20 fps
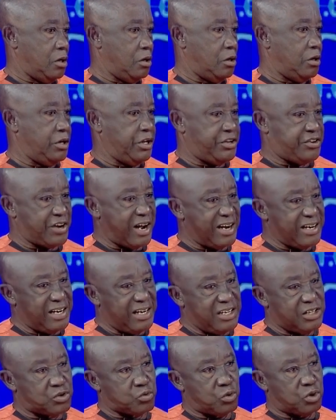The channel
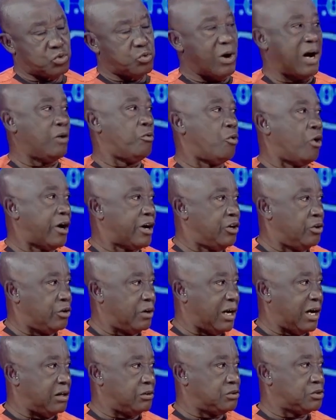is what we are working on now.